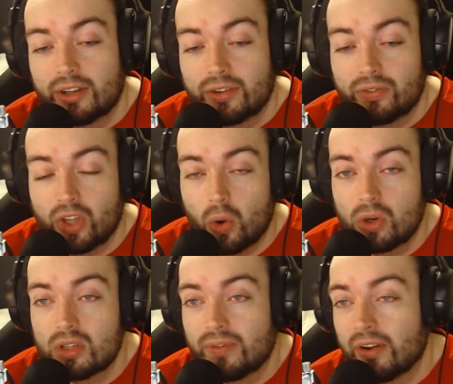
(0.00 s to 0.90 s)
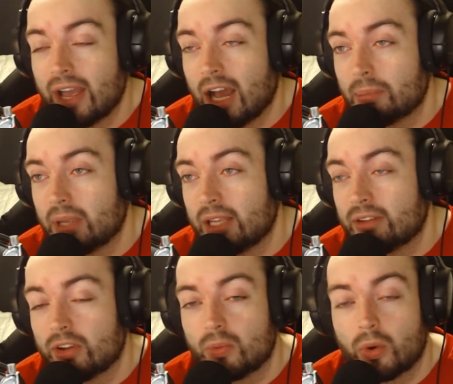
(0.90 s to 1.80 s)
The owners are very happy in
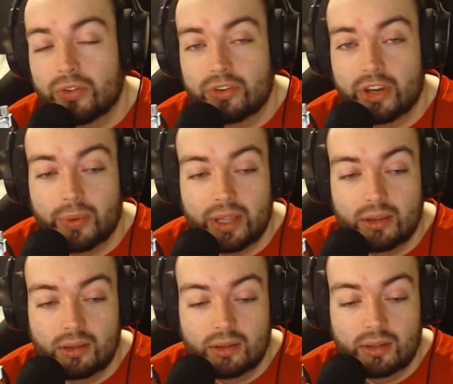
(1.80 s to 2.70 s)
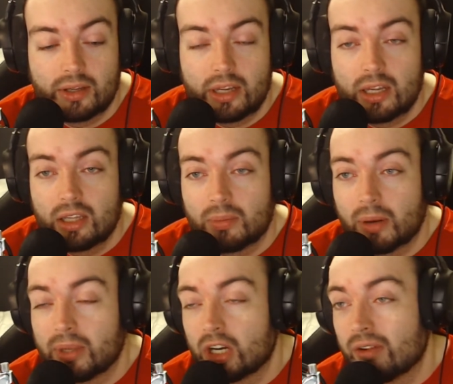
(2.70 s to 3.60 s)
doing what they're doing.
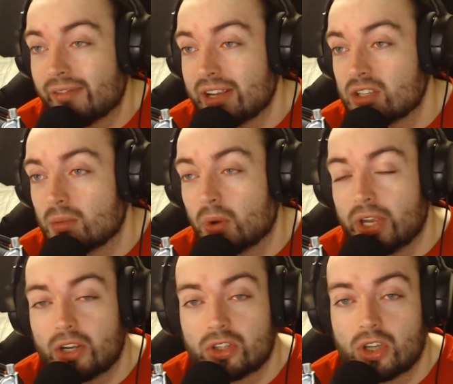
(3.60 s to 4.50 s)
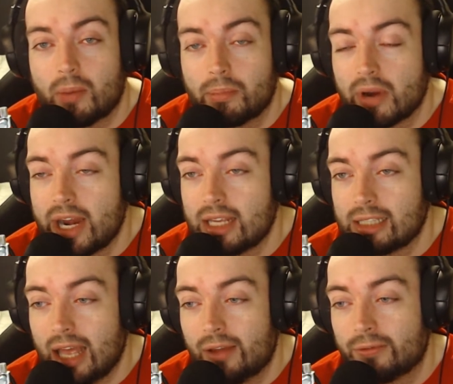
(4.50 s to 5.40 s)
Probably going to invest some money because Tom Brady's
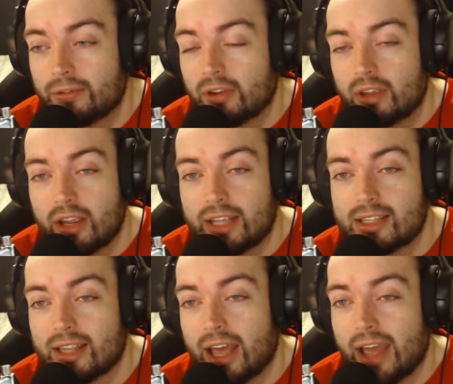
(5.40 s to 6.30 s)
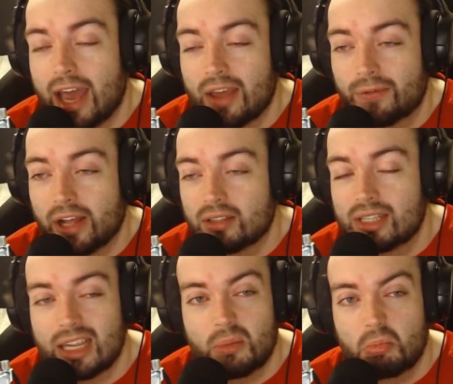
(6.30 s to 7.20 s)
left into their NFL
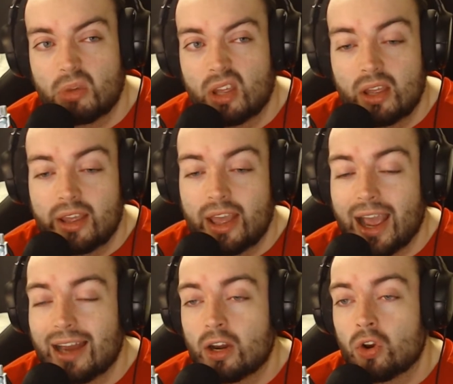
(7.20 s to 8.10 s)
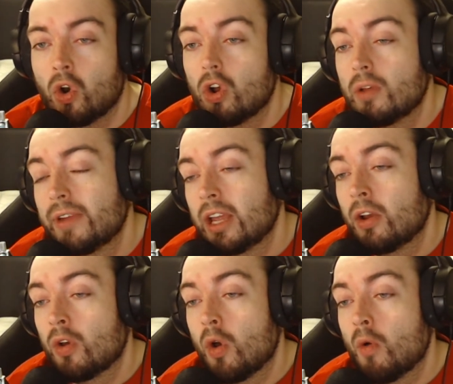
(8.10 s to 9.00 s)
team. And all of it
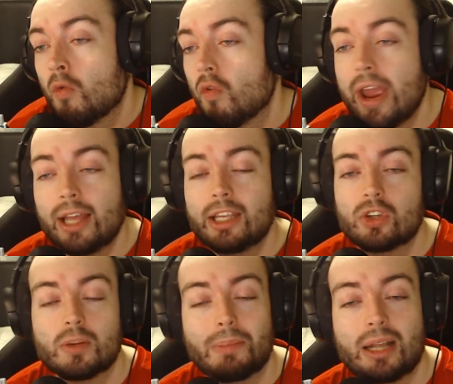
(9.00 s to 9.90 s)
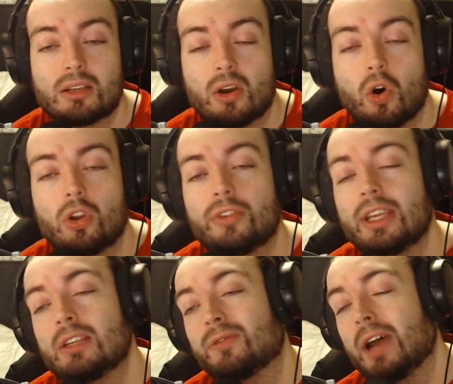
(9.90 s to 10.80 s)
really doesn't matter. All of
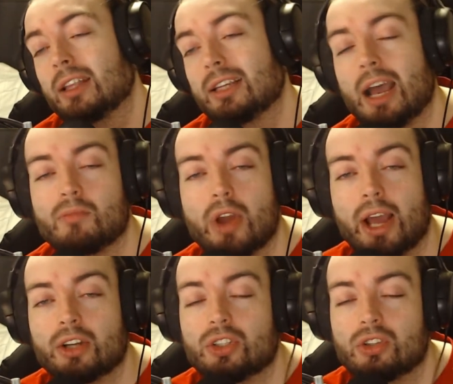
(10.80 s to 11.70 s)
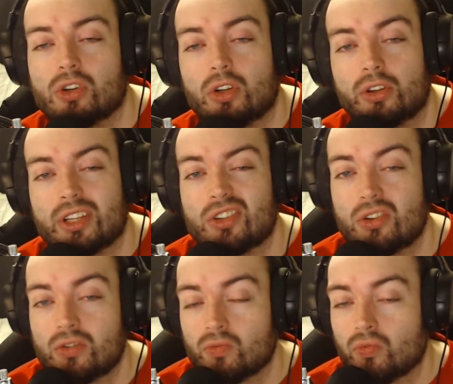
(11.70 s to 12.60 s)
these fan cam reactions and all of this
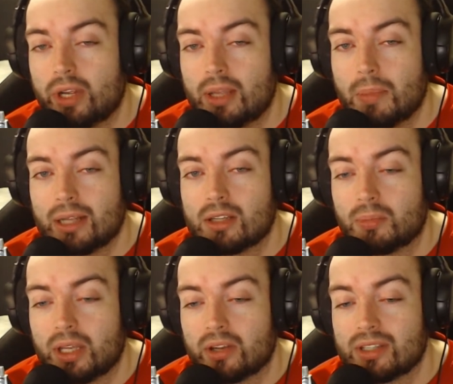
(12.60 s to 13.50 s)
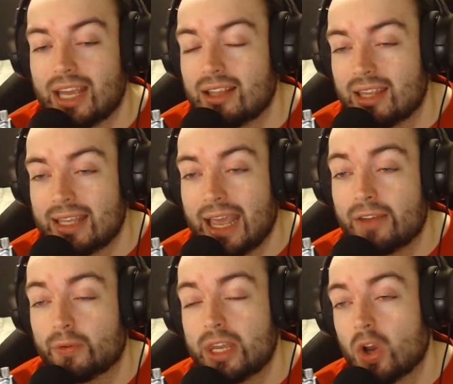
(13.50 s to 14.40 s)
doesn't really matter because at the end of the day, if
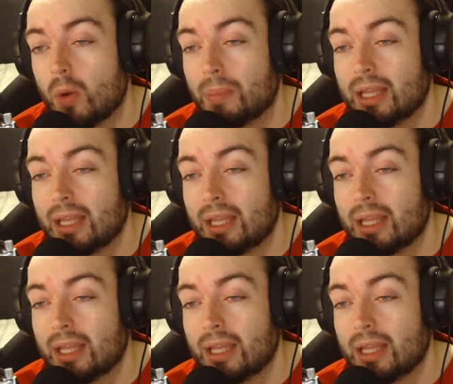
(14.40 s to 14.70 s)
we go and beat